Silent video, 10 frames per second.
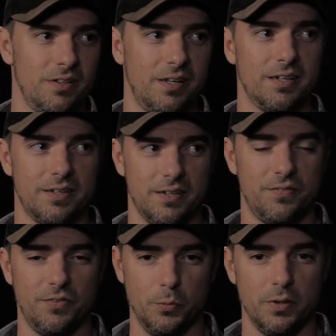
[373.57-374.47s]
Like,
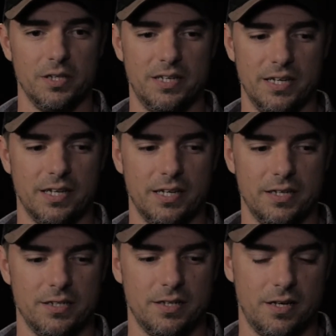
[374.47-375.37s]
if you really dig
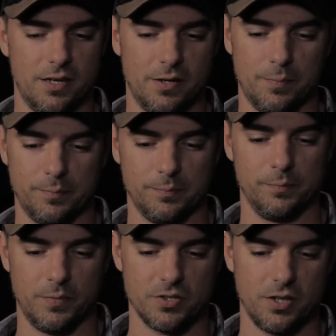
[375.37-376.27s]
in,
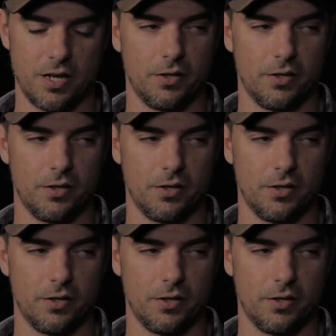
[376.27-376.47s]
there's a lot